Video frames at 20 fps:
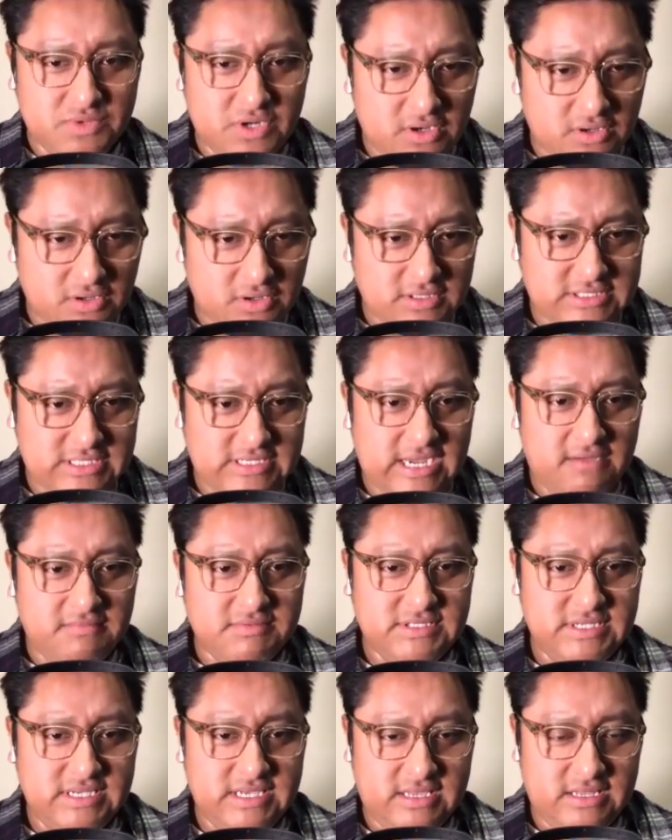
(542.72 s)
roles and
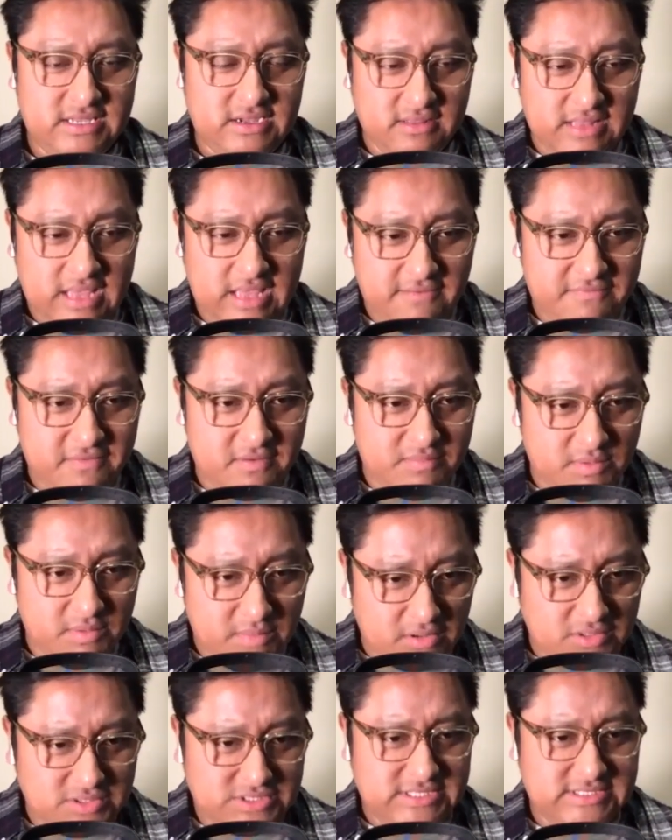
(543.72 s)
obviously, allow for
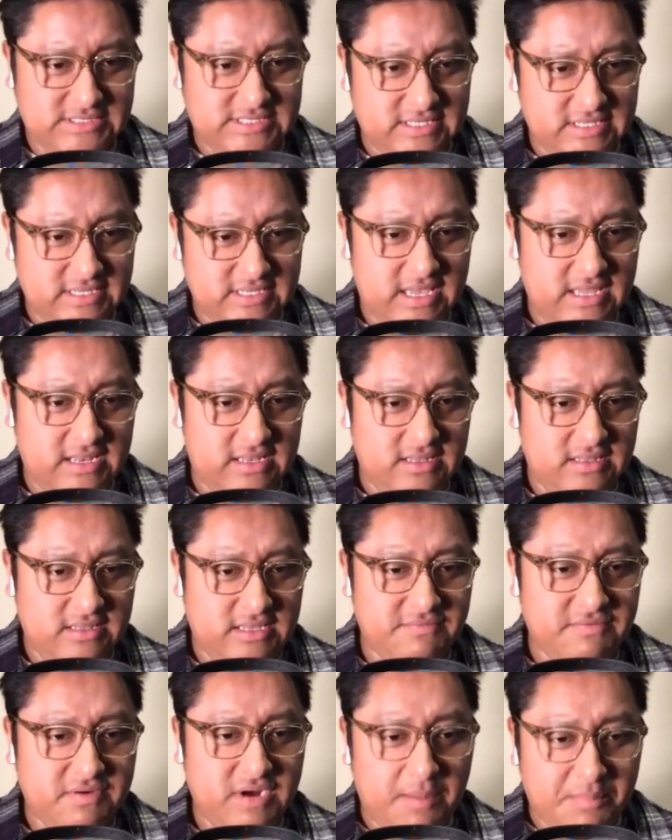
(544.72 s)
promotions and
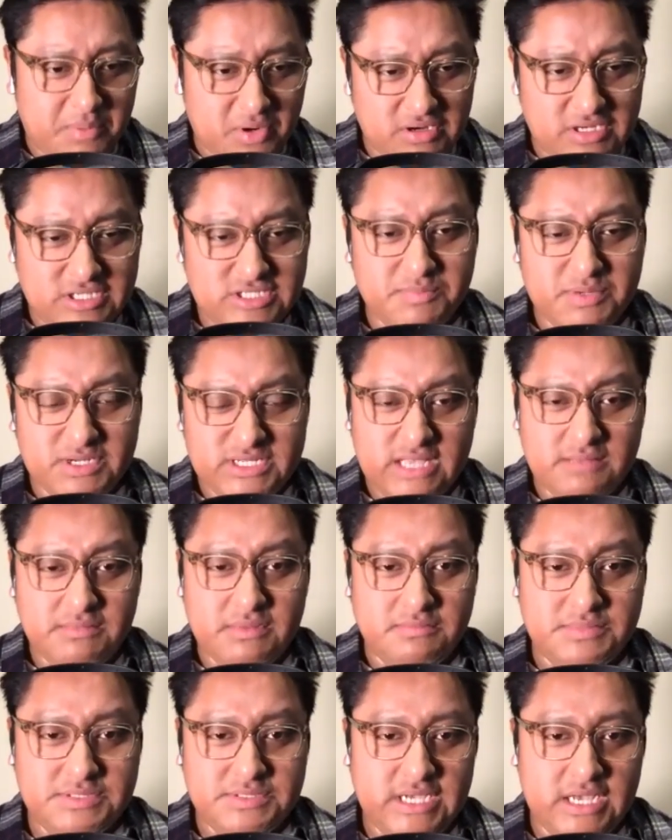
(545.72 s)
different opportunities to present
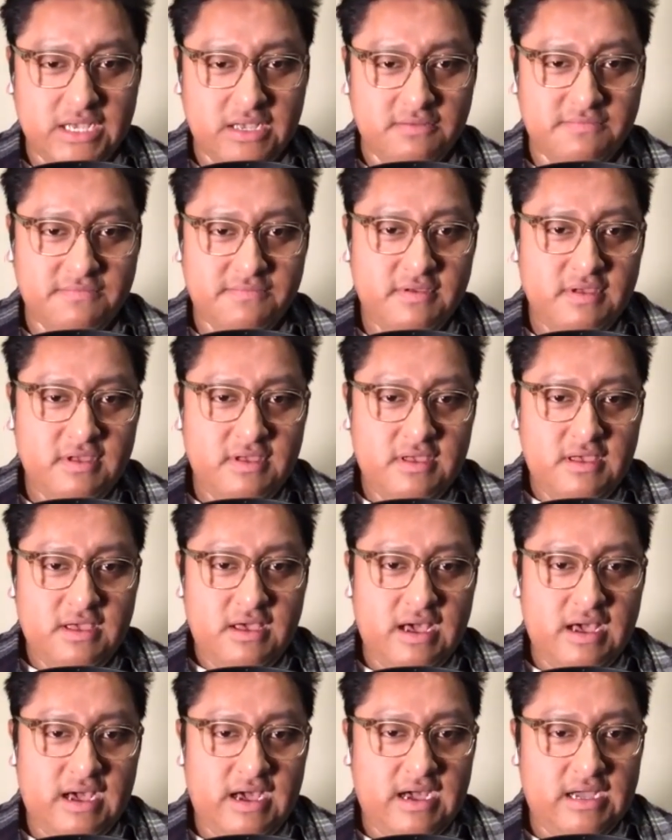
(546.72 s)
themselves
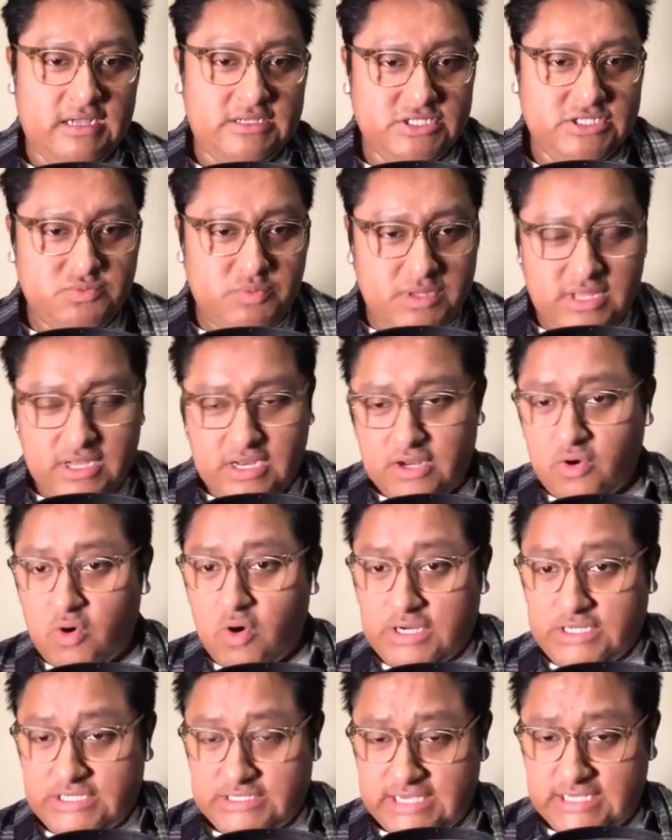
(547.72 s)
just within an
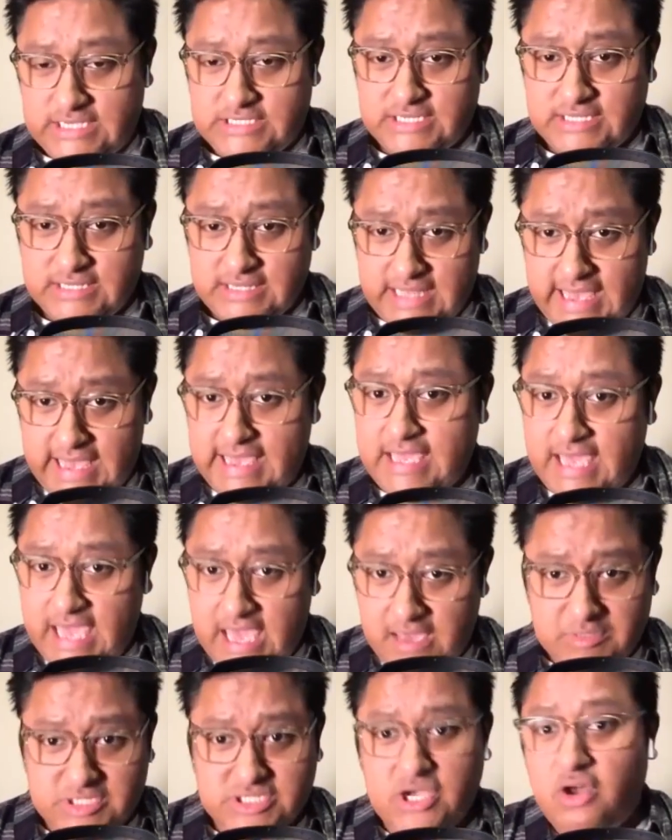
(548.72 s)
organization like
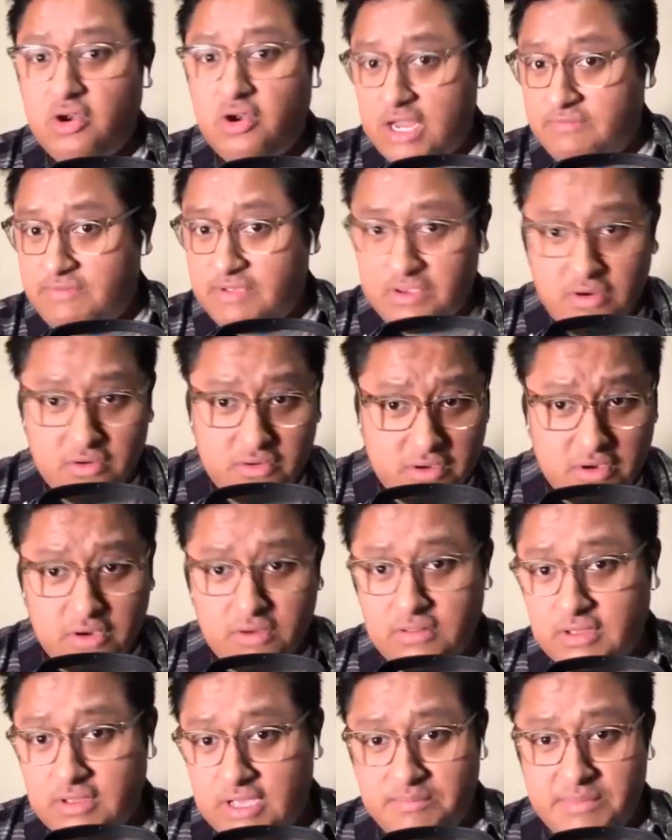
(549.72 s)
Amazon or even
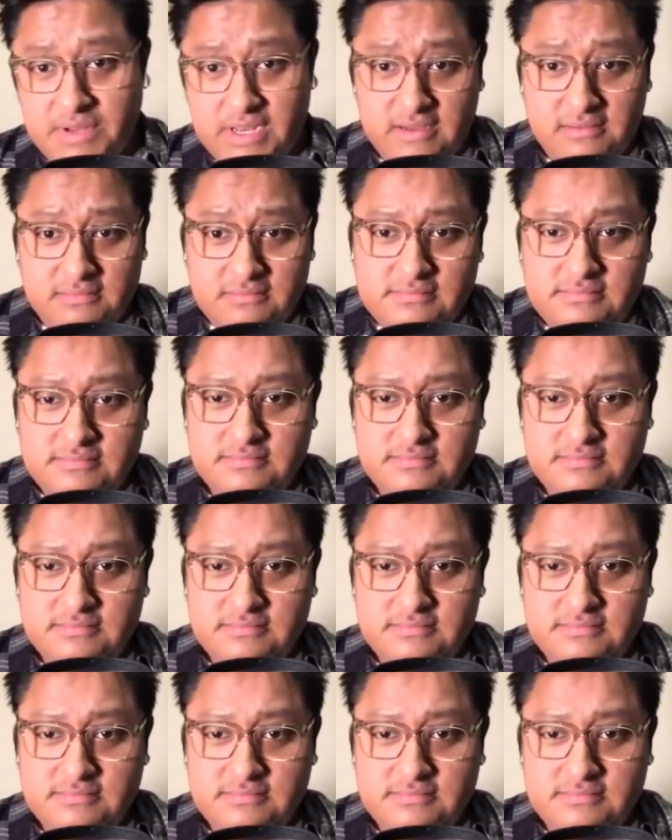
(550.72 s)
Coca-Cola company?